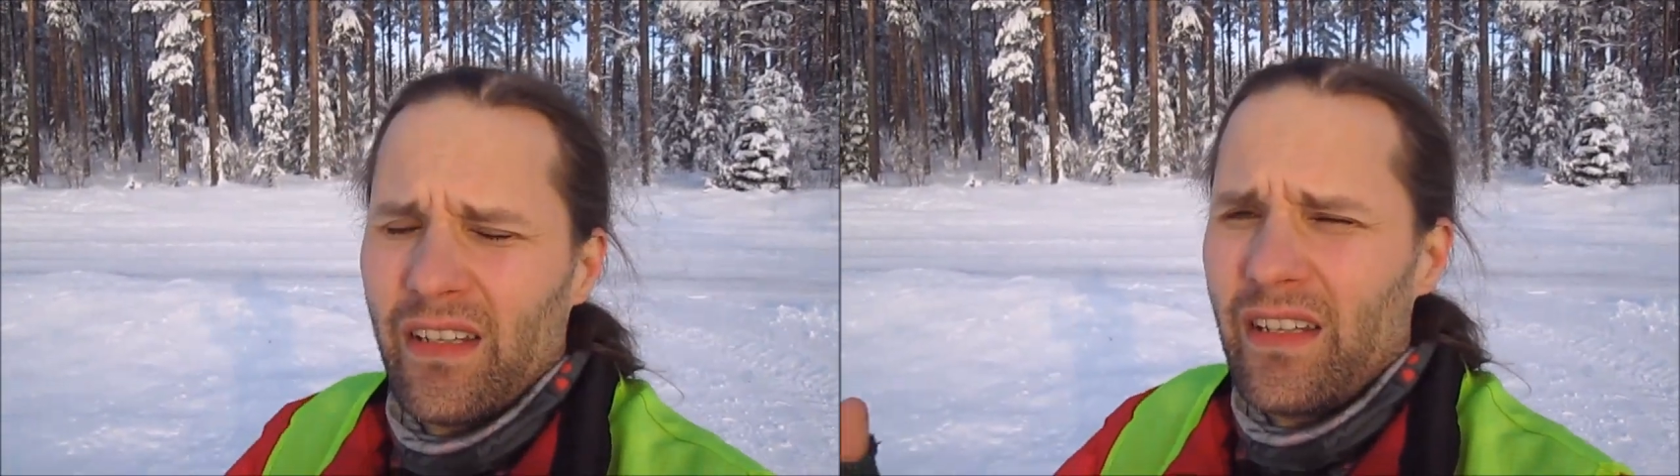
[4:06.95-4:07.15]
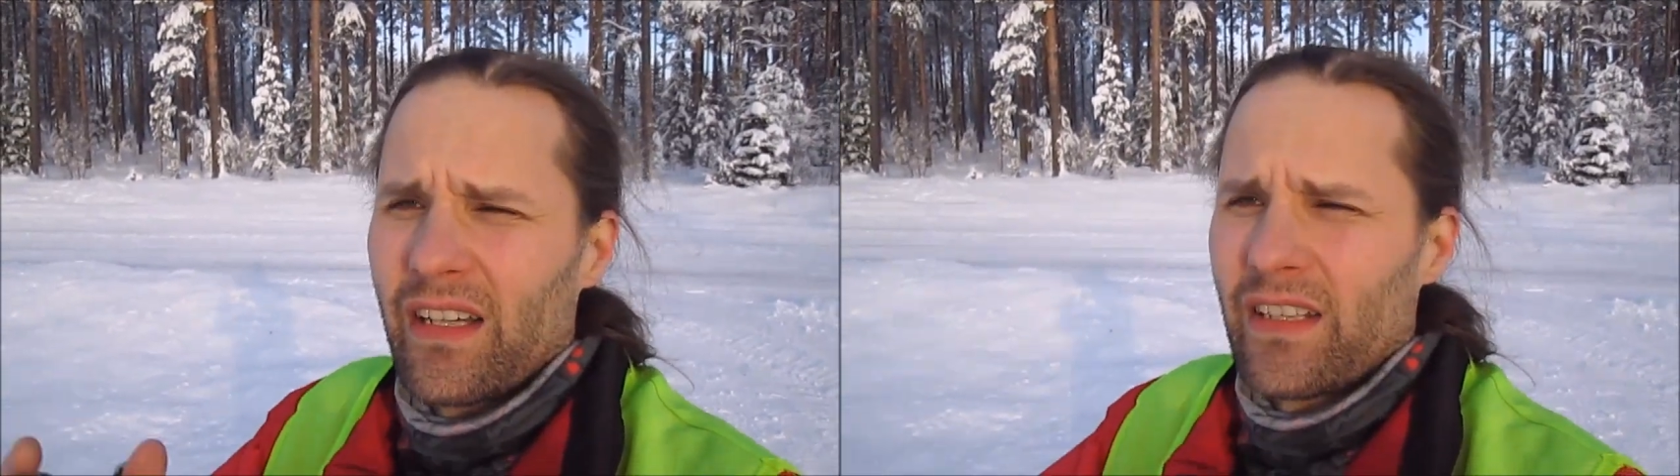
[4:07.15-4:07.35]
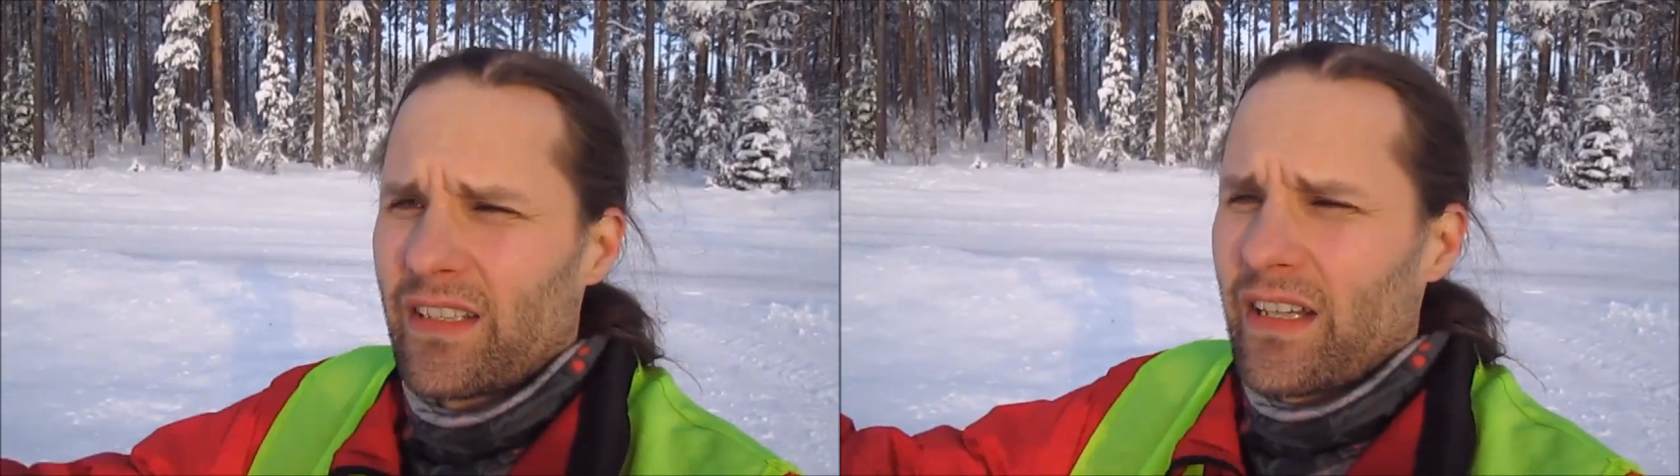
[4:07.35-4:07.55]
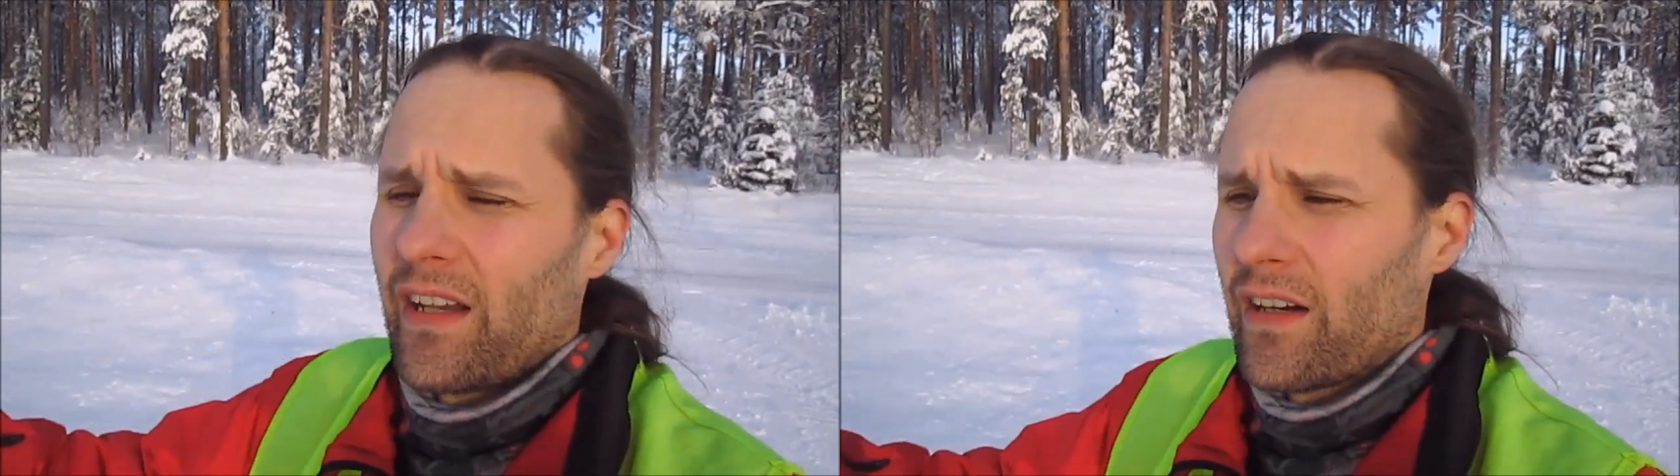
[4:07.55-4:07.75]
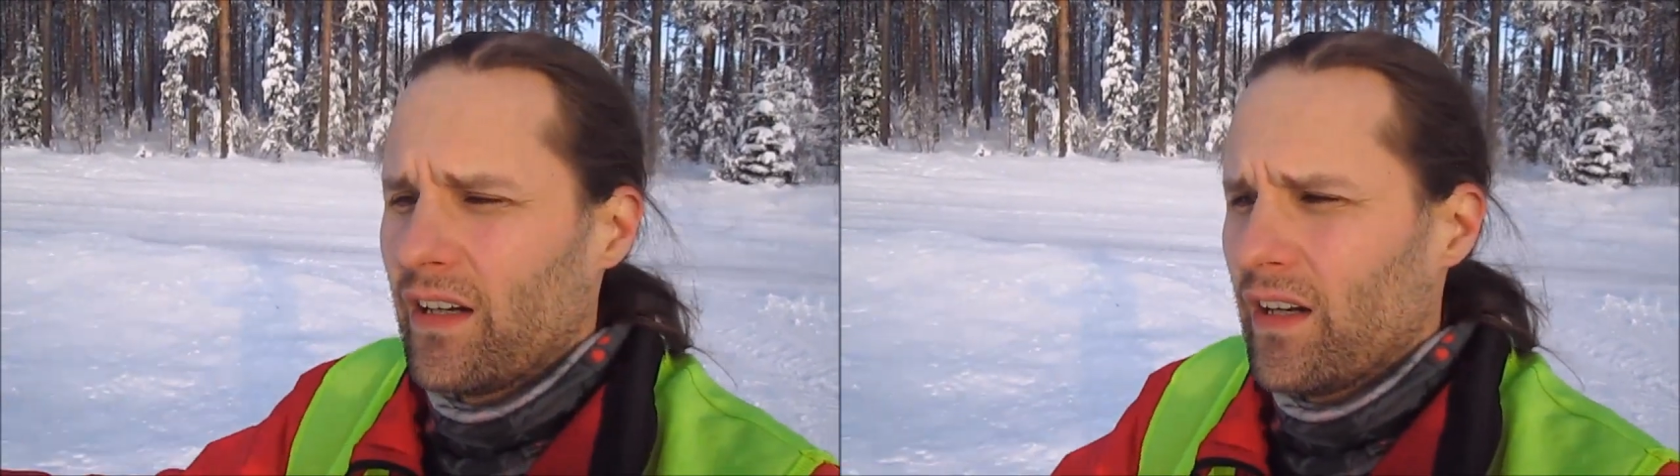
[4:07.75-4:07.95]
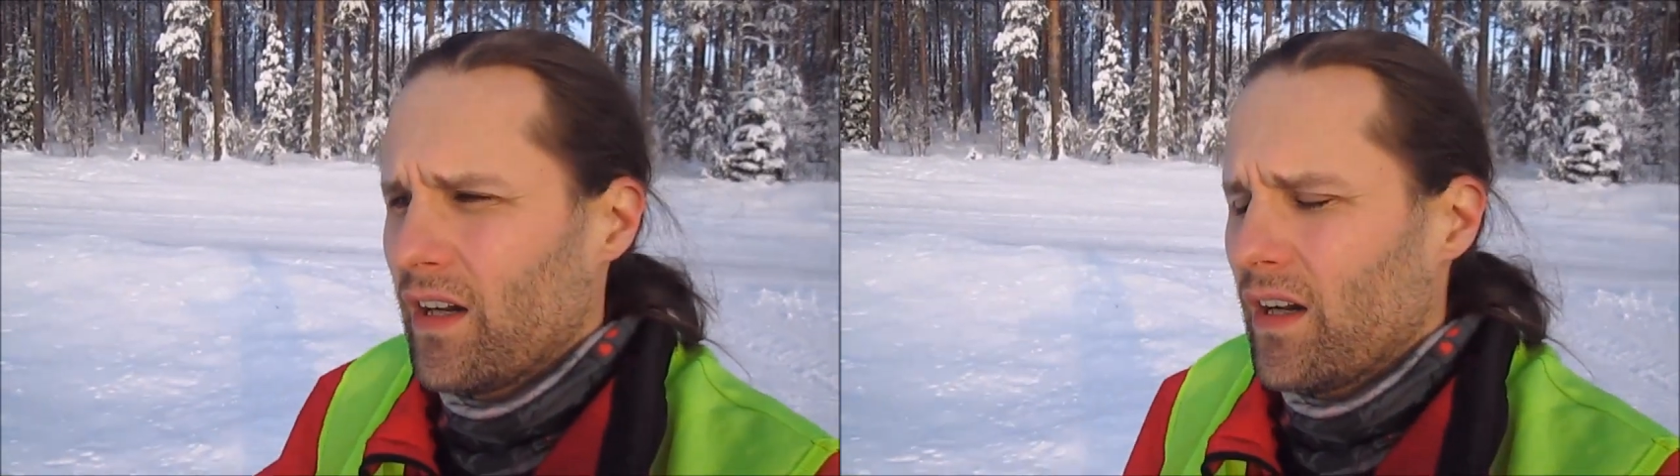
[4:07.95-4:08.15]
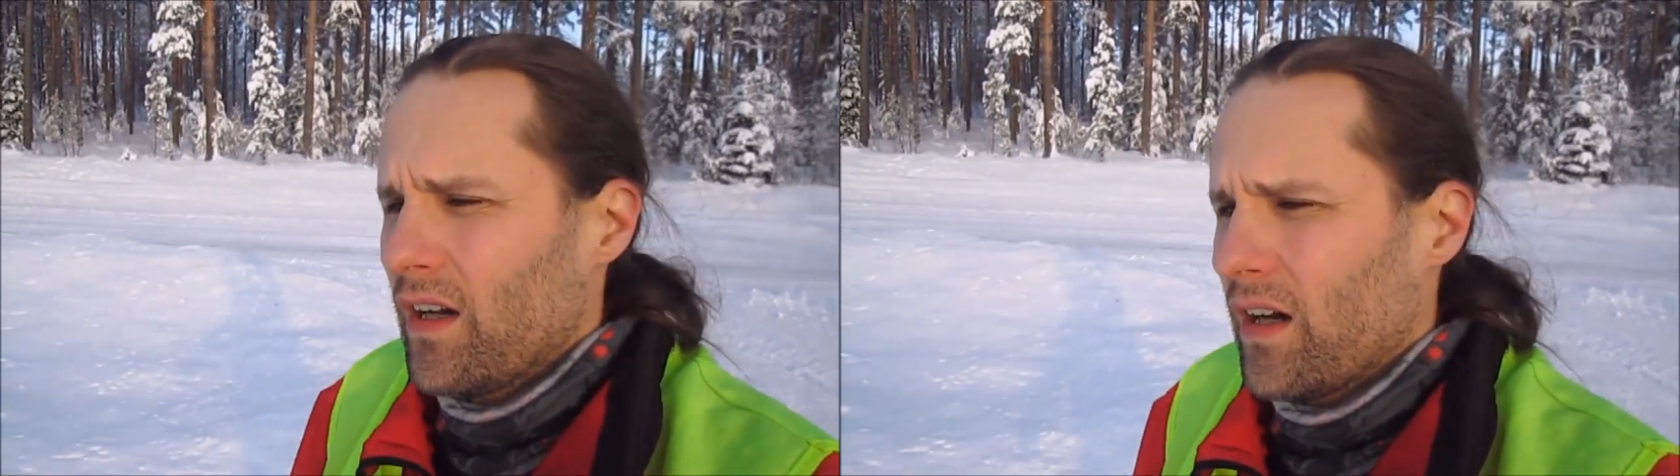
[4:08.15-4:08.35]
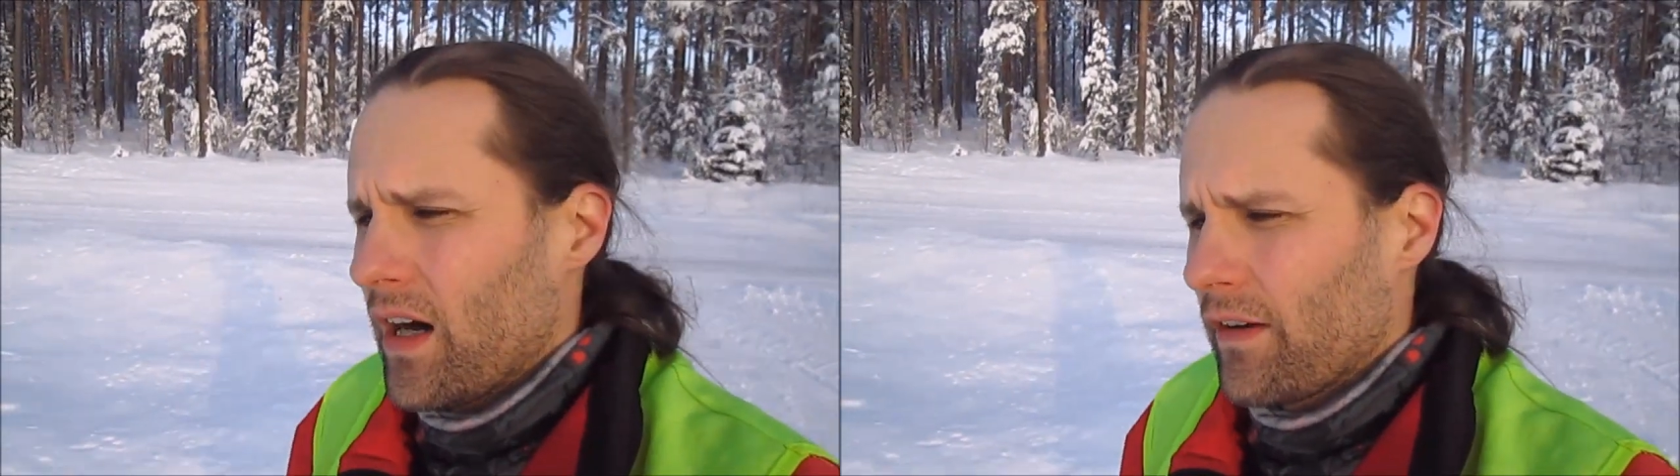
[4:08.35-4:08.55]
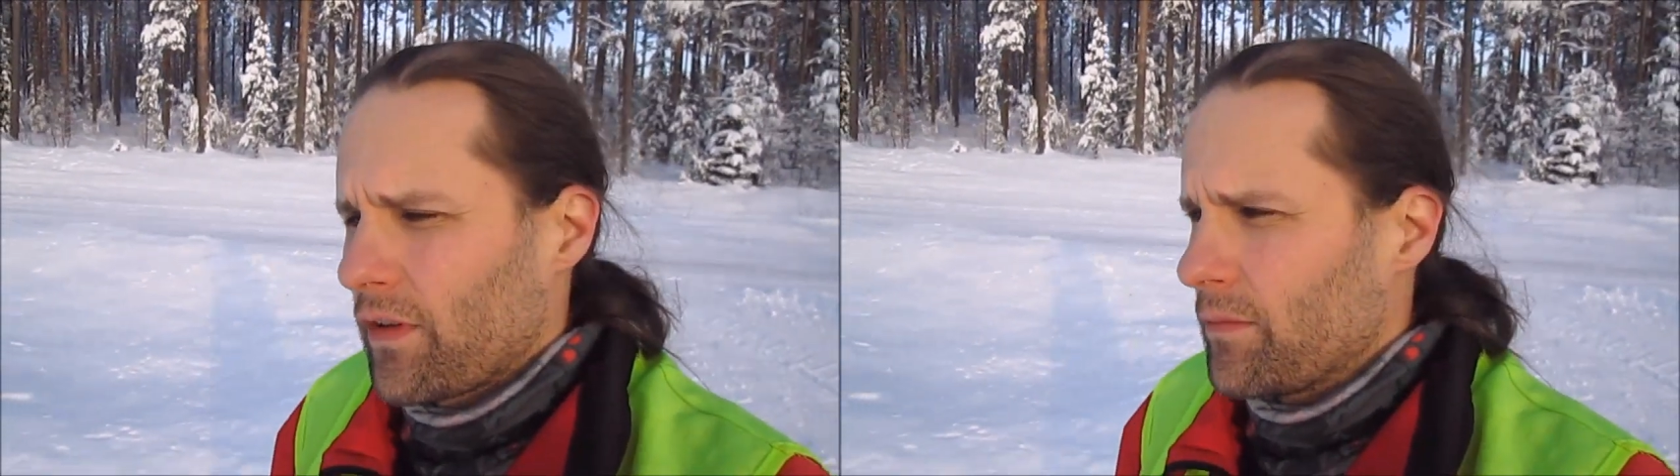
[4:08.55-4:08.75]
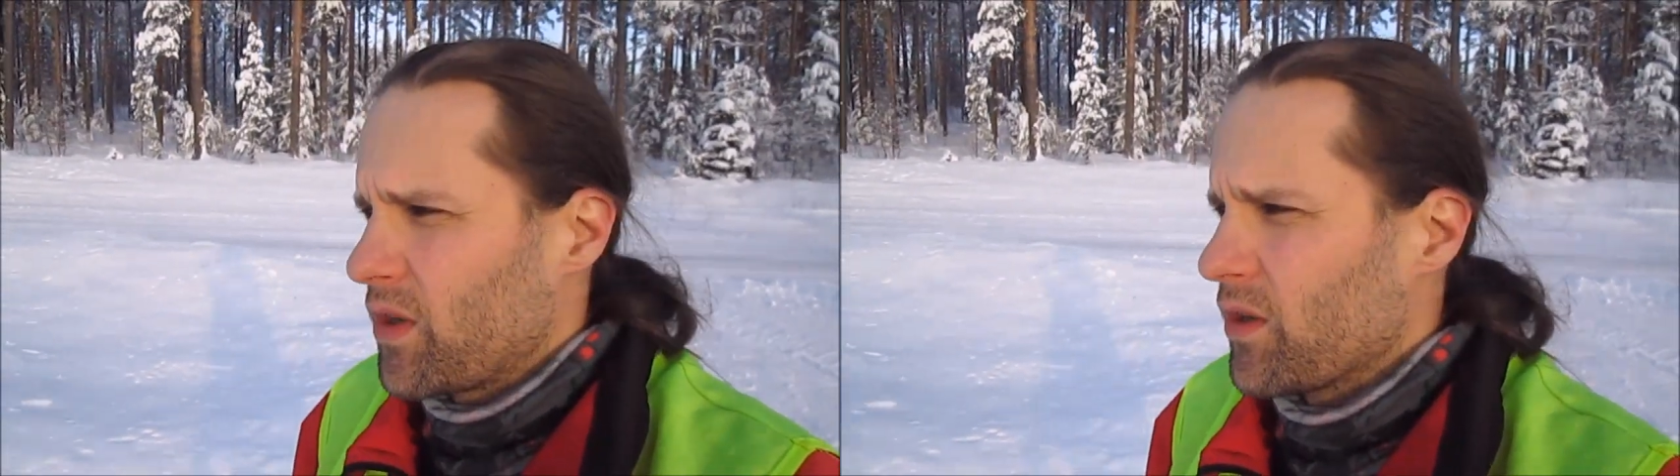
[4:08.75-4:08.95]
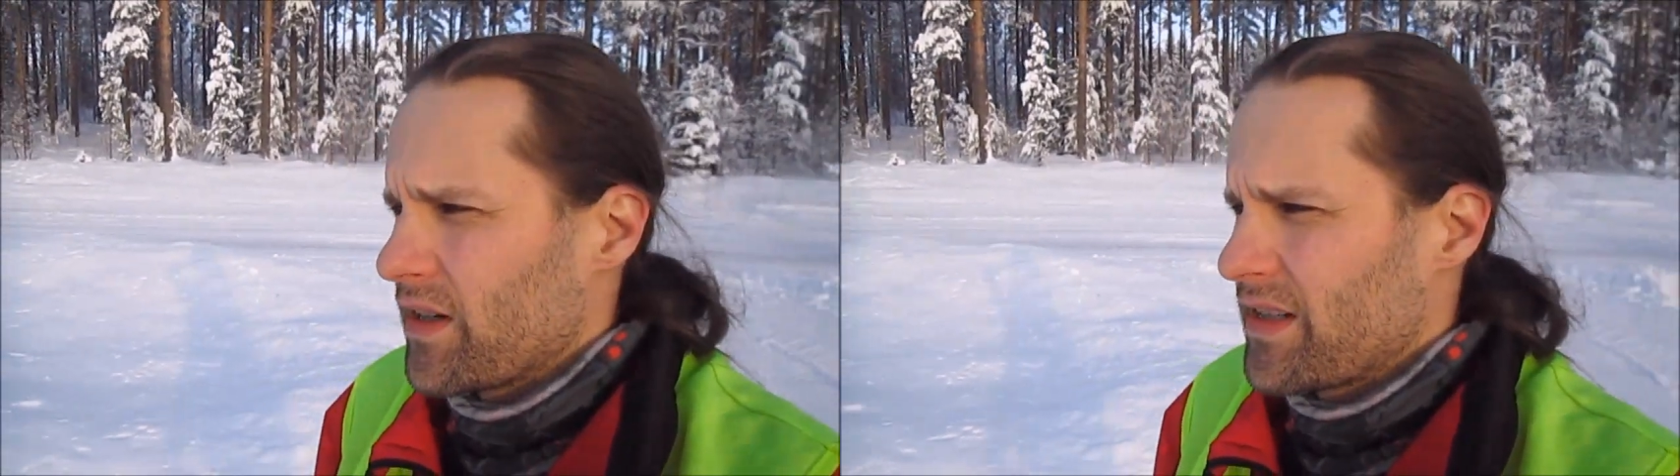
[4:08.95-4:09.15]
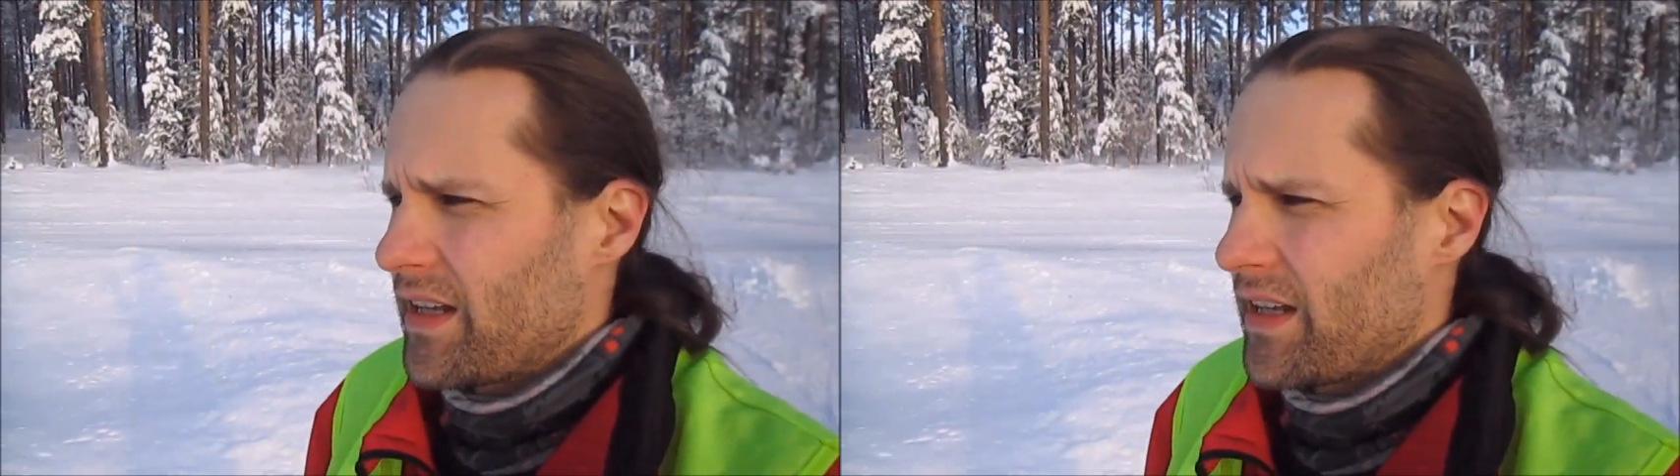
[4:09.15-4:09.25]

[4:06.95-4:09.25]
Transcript: the other tire off from course.